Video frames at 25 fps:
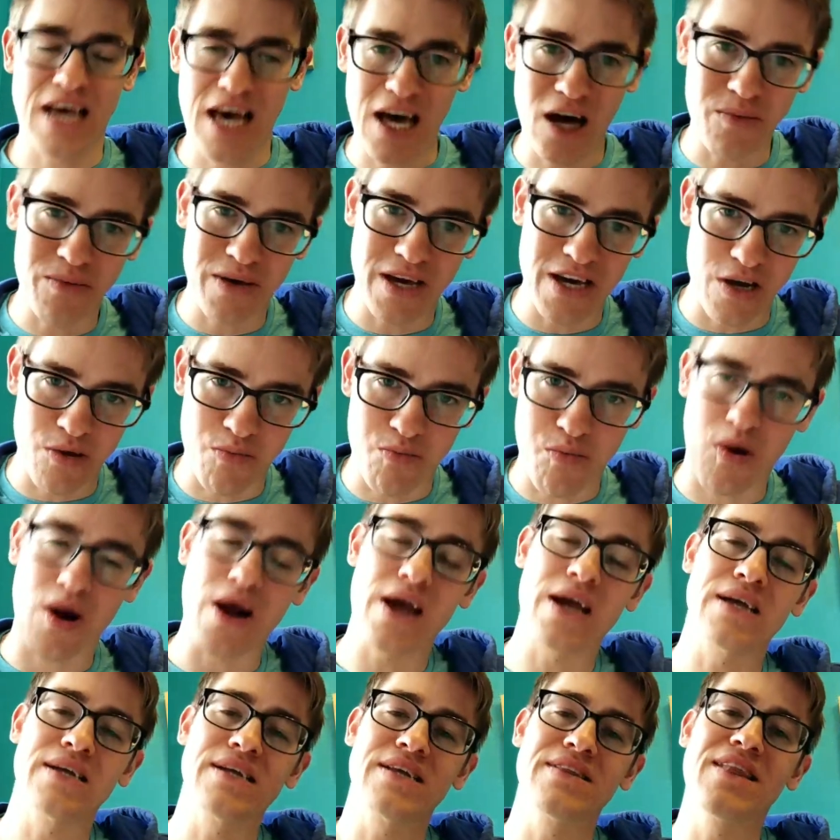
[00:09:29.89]
help get your
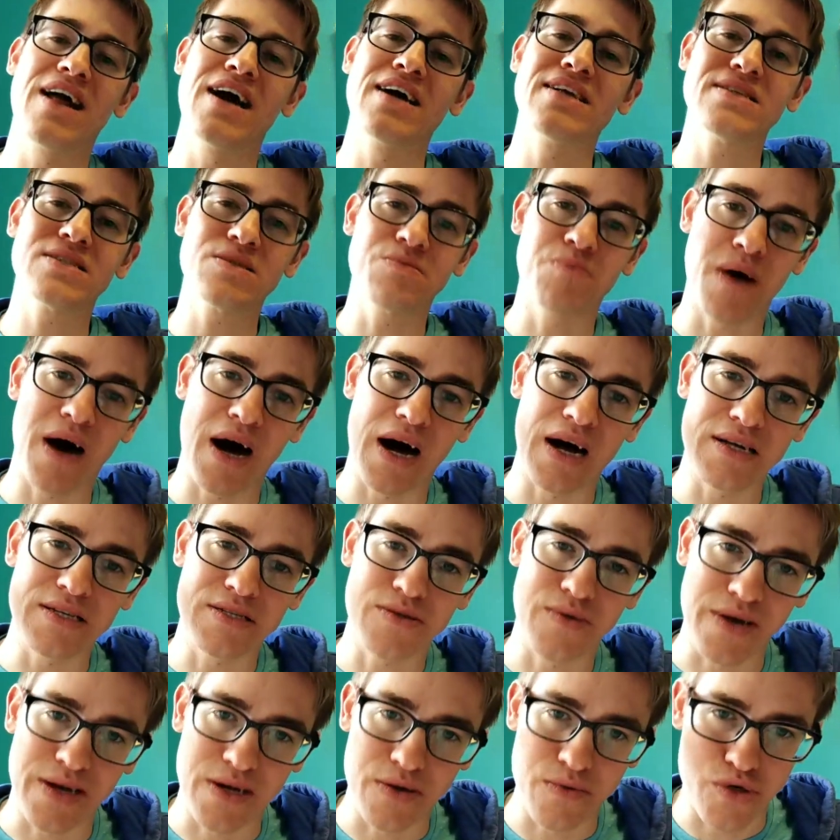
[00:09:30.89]
brain in that spot
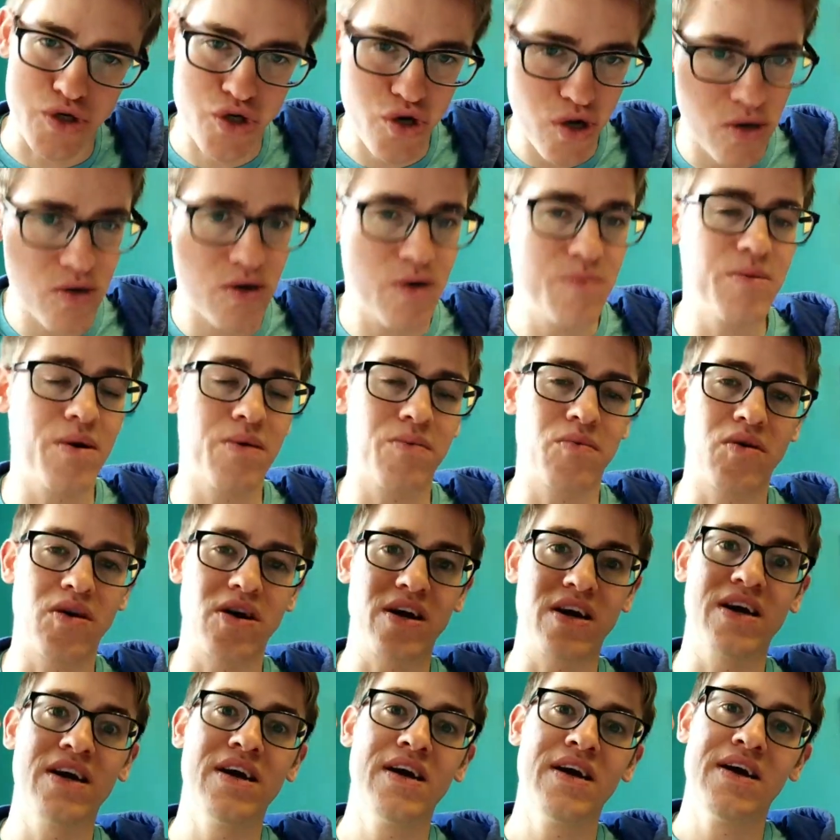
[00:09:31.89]
so it can trigger a
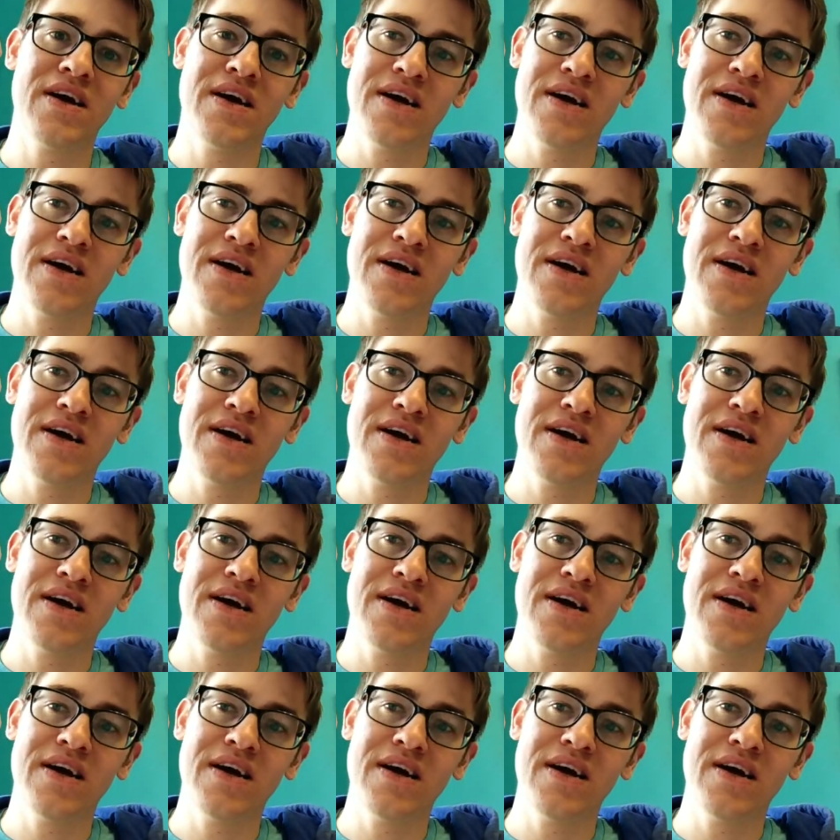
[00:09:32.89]
memory.